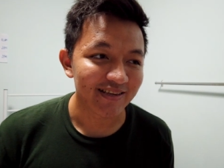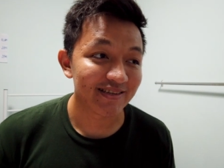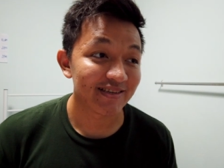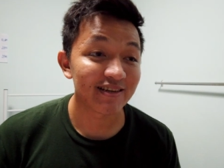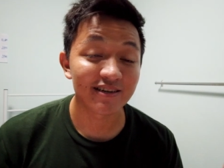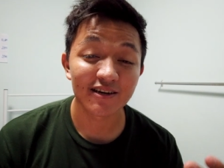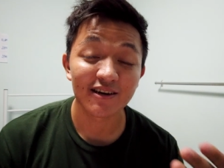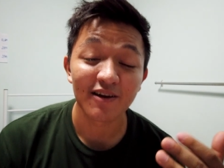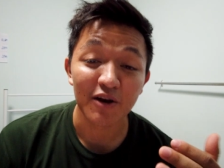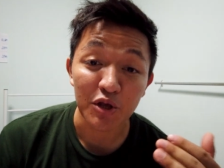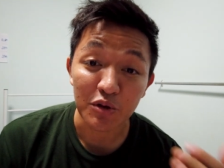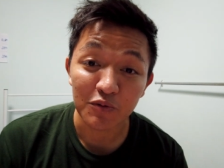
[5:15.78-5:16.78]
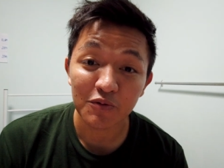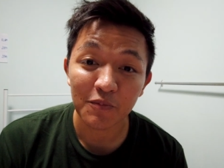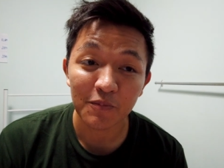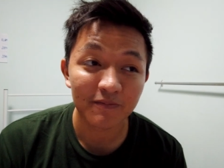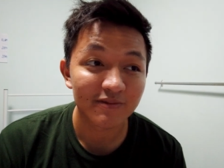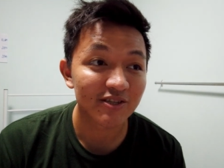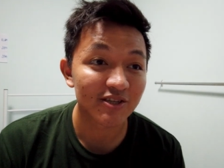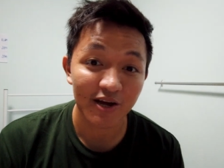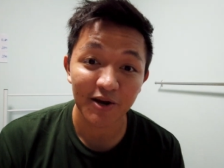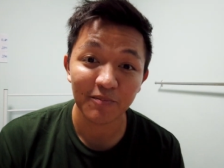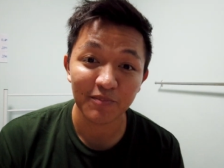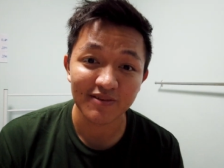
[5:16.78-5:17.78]
It's a new
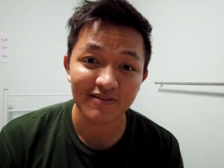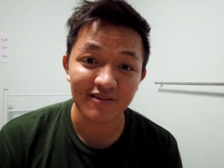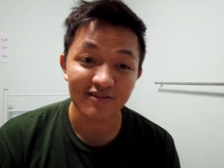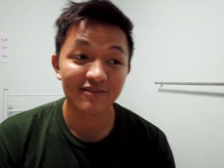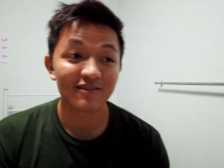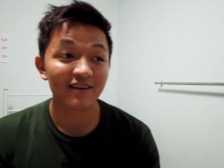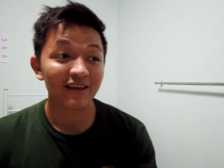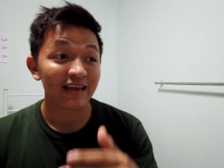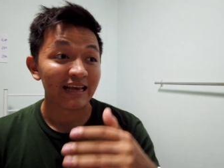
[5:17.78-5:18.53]
startup business.